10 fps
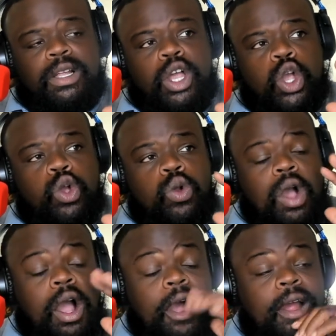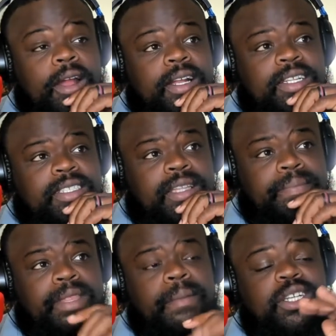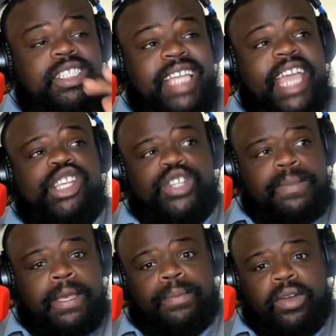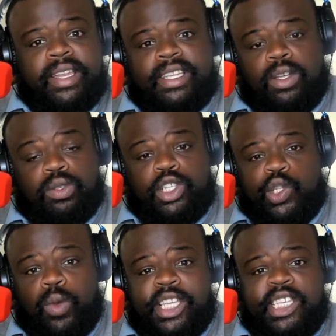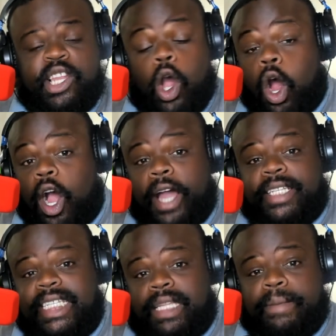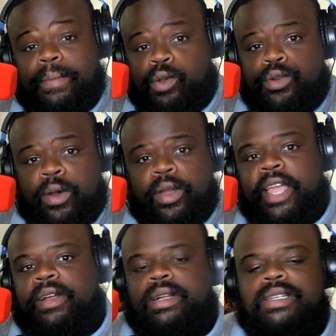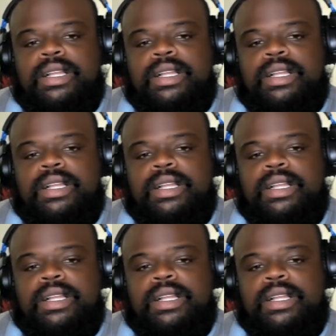who are the the most dangerous people in this whole situation are honestly the people who don't care,